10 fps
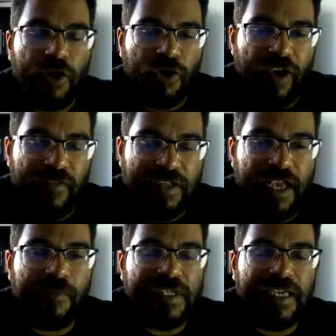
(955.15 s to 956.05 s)
you have a
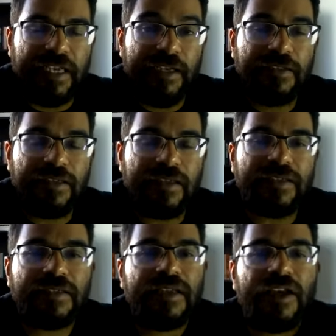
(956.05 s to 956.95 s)
10%
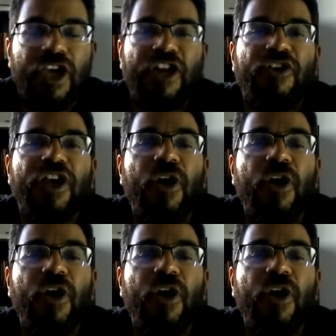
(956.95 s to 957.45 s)
interest, and you